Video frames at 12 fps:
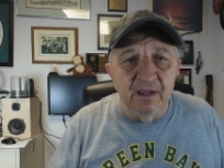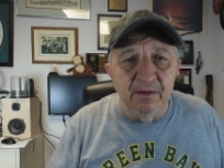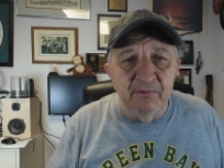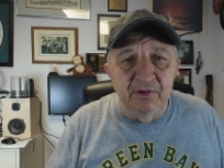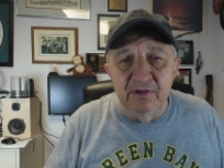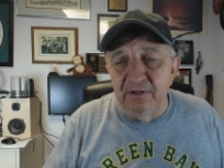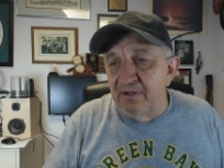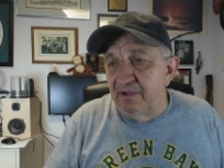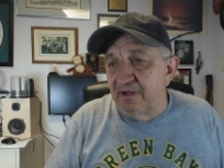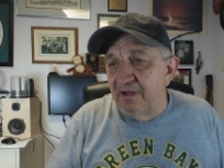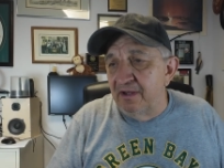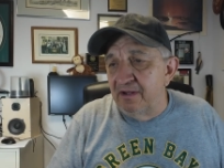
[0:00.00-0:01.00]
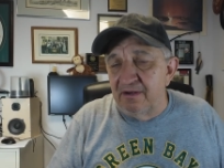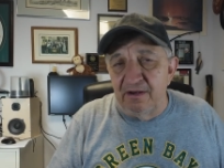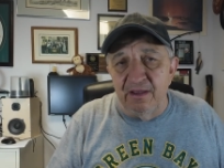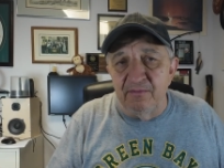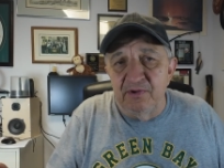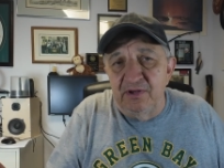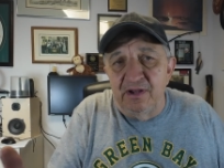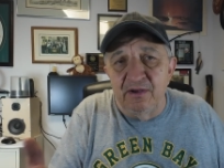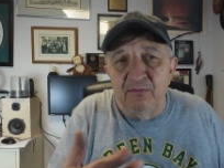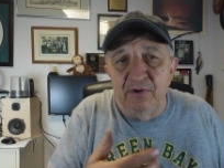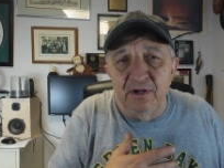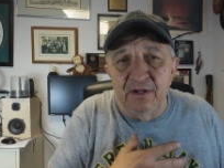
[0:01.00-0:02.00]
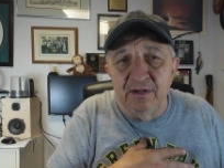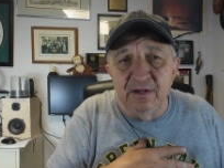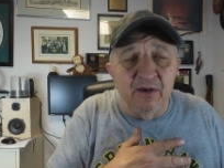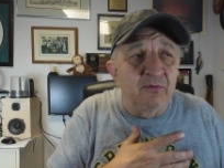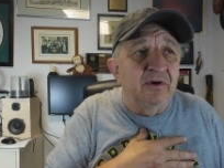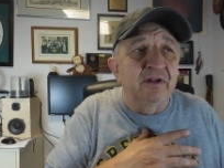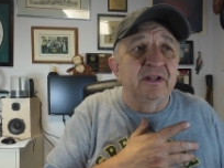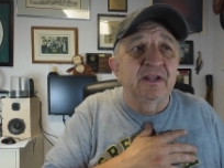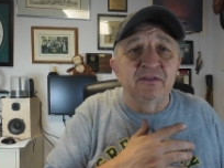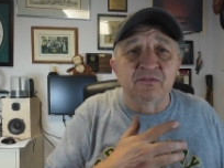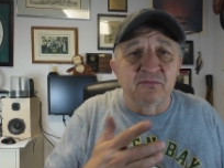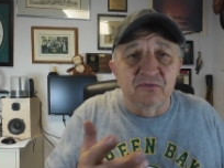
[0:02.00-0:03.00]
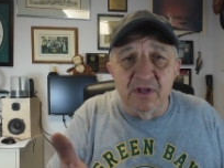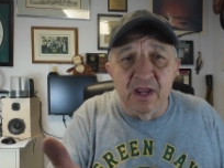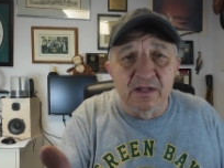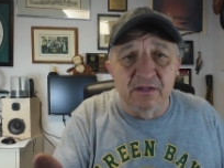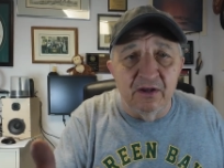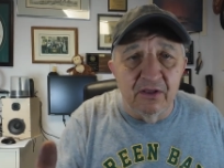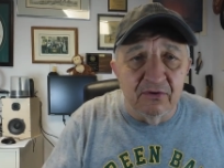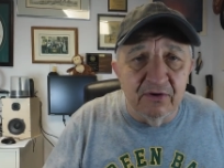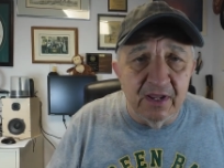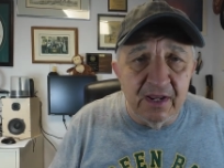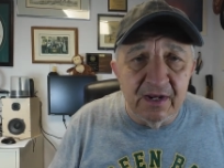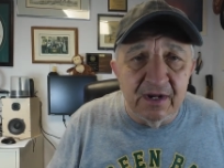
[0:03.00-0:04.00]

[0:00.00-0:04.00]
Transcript: I went in, I wanted to get some steak the other day,